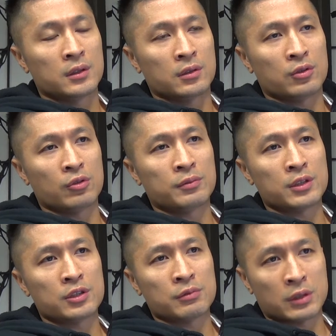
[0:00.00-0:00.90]
I hope
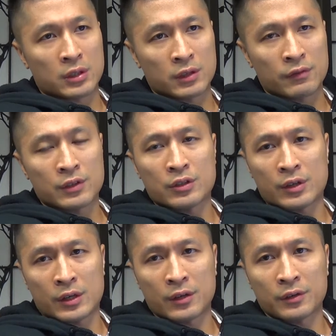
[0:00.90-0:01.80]
that you recover in your
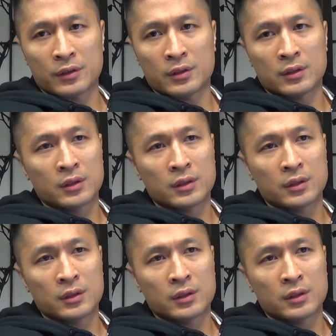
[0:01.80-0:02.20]
health,